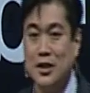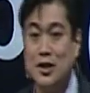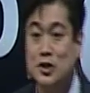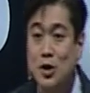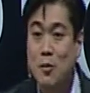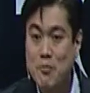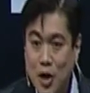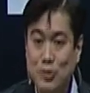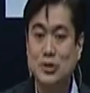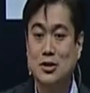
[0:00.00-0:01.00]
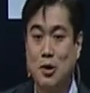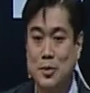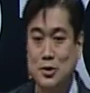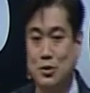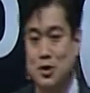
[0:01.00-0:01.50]
So most
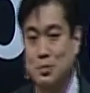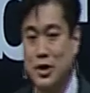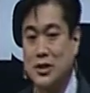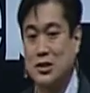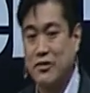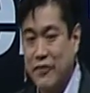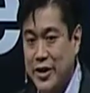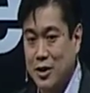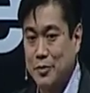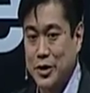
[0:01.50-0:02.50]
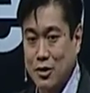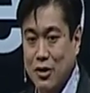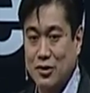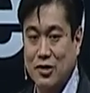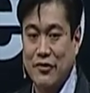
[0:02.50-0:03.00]
open source projects fail, but the cost of